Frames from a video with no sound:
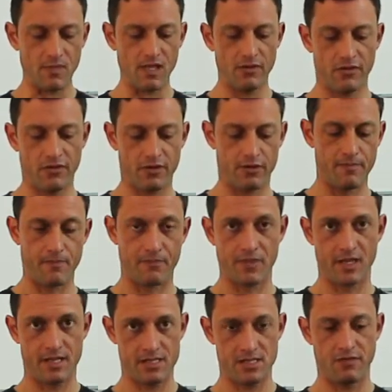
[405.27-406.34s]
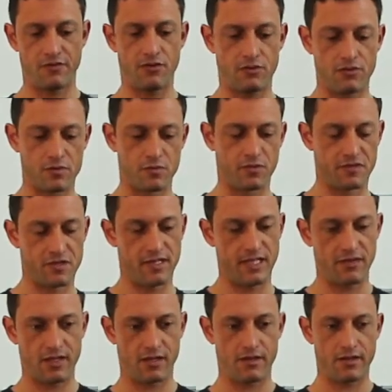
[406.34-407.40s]
So that's the forward move. So
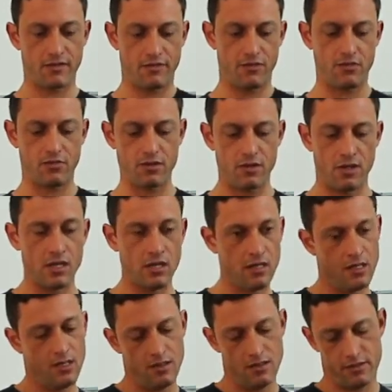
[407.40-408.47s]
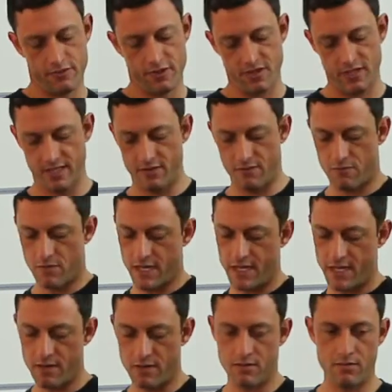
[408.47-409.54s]
anything going forward, I rotate
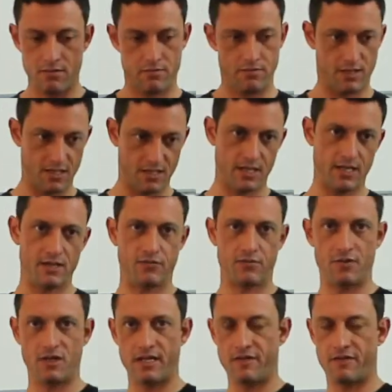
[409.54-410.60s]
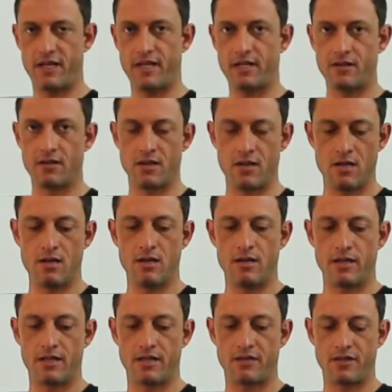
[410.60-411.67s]
away, in this case from my left hand,
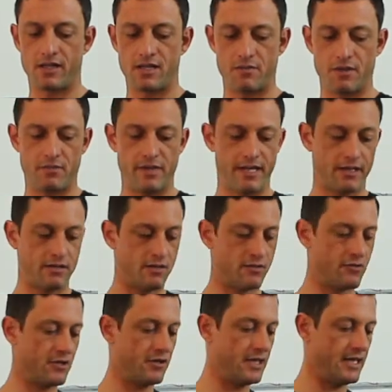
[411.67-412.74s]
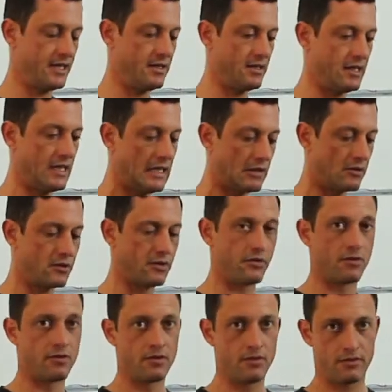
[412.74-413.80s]
and anything coming back, I rotate into
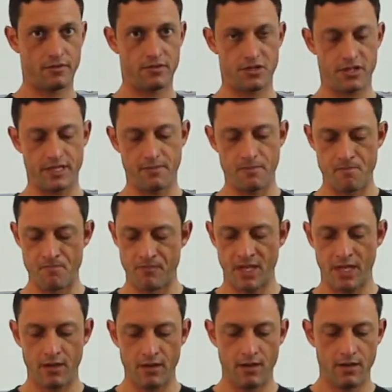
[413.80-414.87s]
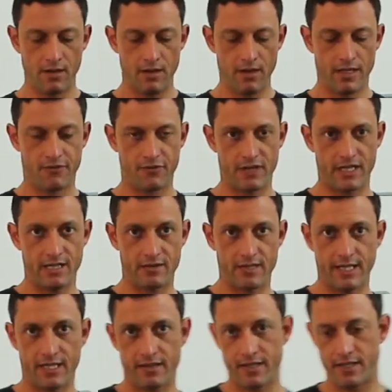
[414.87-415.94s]
the shape. If we now
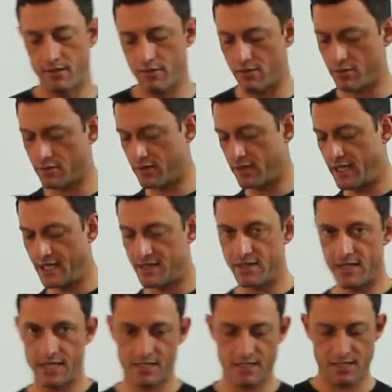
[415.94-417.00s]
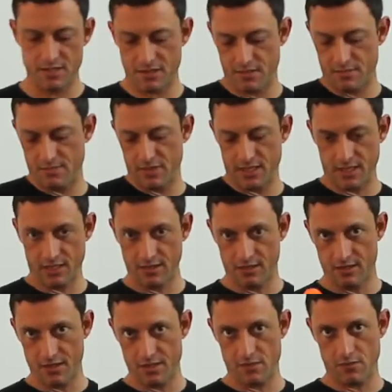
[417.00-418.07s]
take that on the next axis, being
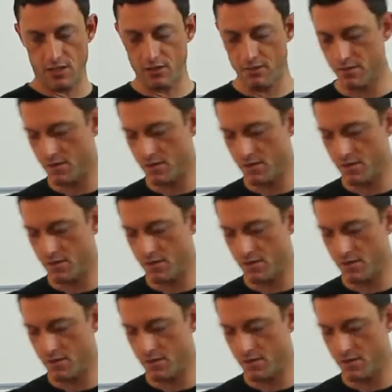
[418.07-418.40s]
this one,